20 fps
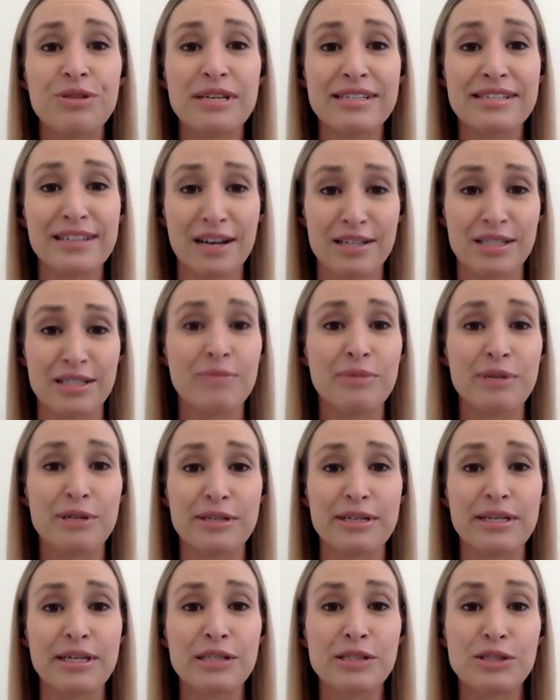to these
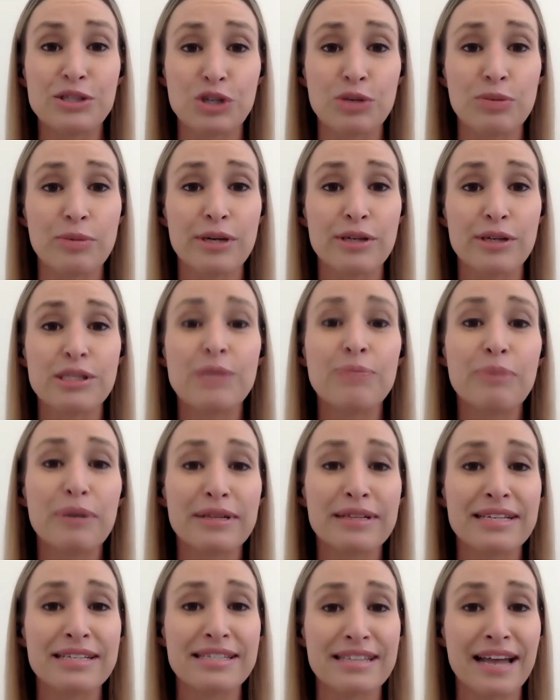customers and consumers to
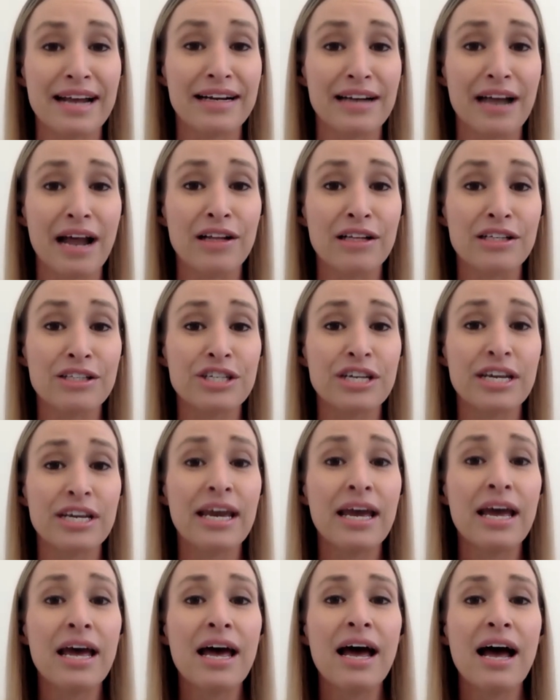put this
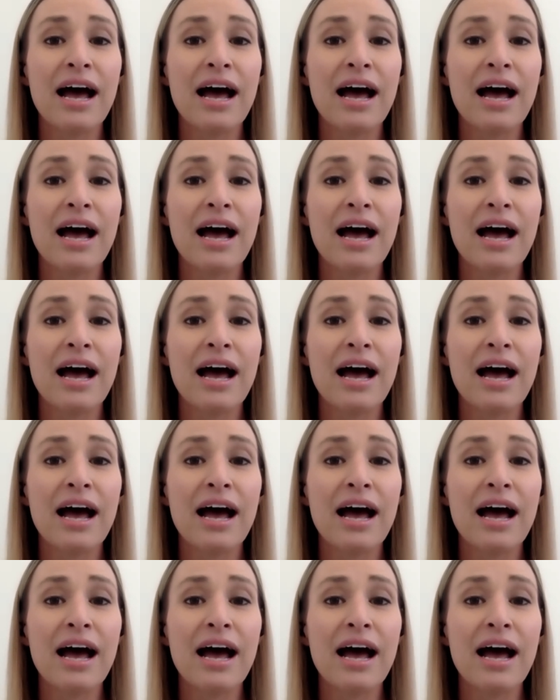technology